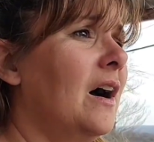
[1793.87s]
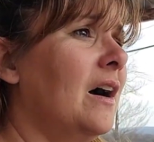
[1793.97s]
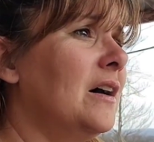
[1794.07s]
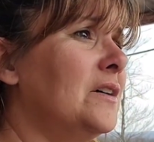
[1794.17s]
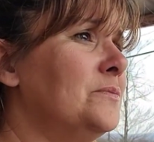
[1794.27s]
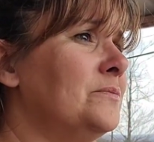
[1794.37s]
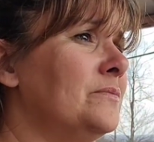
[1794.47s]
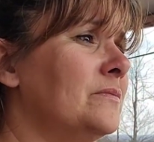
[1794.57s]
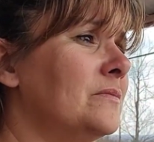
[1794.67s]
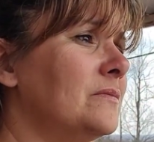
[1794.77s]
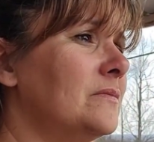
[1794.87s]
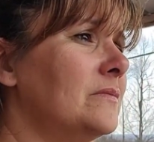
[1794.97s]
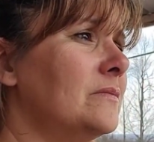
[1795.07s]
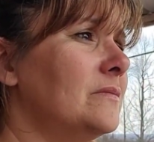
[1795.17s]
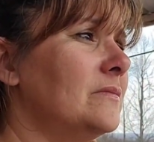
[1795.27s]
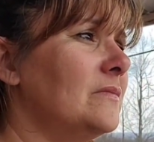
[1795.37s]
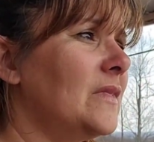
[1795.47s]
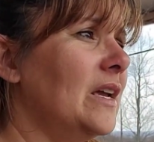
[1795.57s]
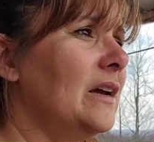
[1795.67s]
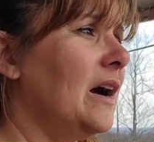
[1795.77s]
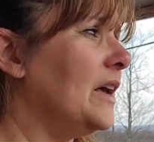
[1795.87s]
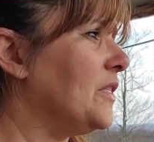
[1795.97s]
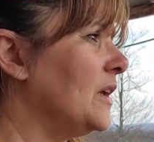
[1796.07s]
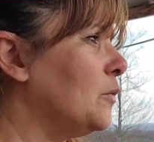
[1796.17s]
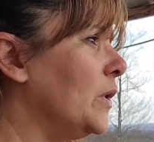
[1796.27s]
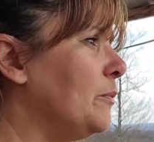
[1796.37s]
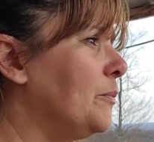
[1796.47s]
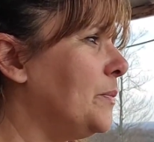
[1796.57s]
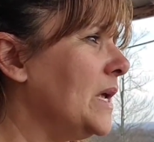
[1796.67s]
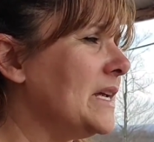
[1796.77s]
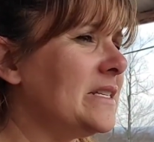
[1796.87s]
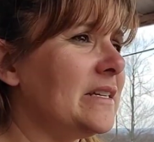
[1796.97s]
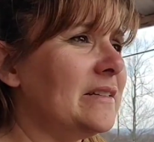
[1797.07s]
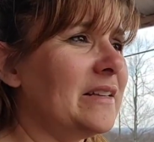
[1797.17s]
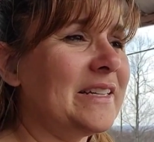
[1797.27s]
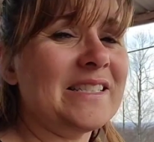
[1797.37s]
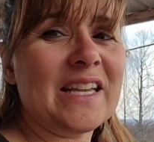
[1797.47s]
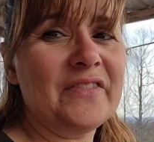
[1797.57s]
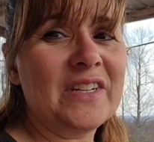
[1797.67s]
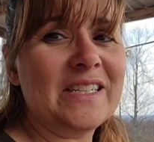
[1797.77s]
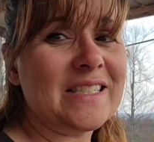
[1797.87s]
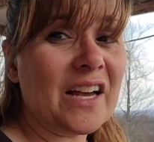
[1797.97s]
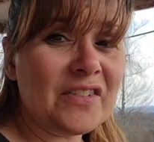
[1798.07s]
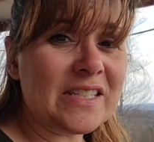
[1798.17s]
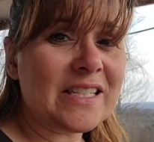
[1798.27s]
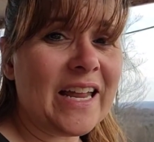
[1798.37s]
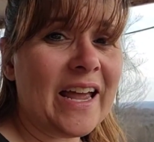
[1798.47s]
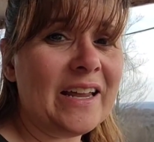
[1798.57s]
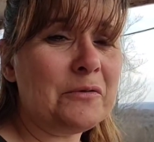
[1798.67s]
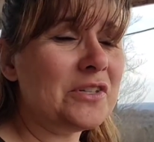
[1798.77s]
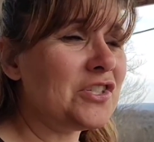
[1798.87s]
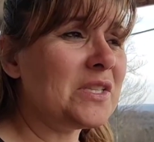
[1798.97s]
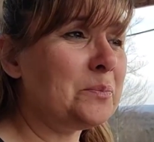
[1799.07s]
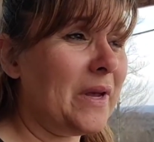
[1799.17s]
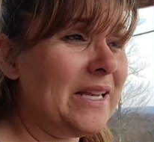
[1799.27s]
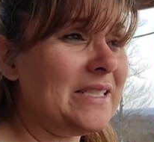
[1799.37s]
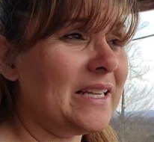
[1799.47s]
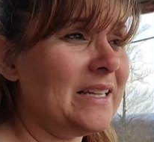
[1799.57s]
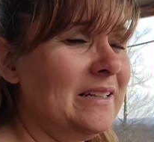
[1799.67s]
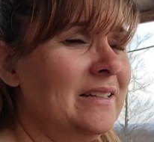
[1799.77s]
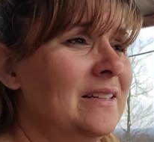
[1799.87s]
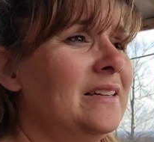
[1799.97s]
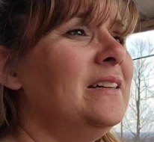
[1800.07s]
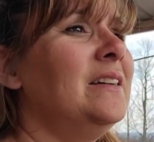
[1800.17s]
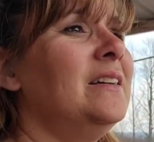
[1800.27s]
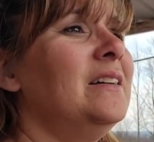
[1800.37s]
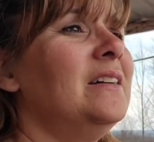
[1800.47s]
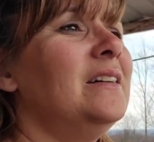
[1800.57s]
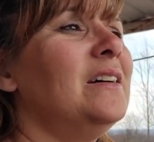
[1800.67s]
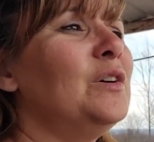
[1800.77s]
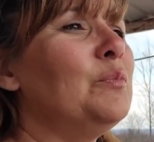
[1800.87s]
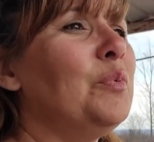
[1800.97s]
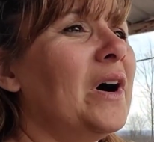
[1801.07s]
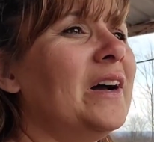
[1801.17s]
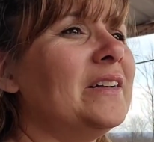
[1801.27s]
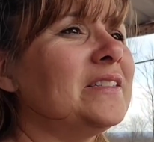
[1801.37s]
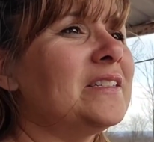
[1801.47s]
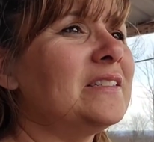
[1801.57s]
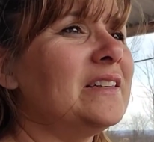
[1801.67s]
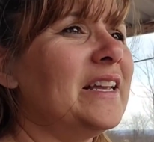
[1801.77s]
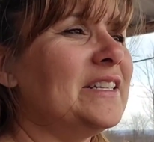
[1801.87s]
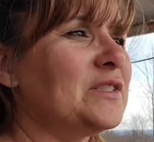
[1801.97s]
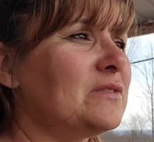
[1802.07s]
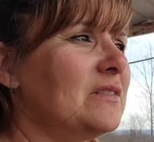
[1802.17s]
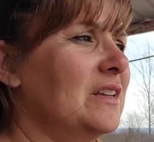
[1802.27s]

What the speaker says: I think we peaked at like 77 today, which is amazing. But it's,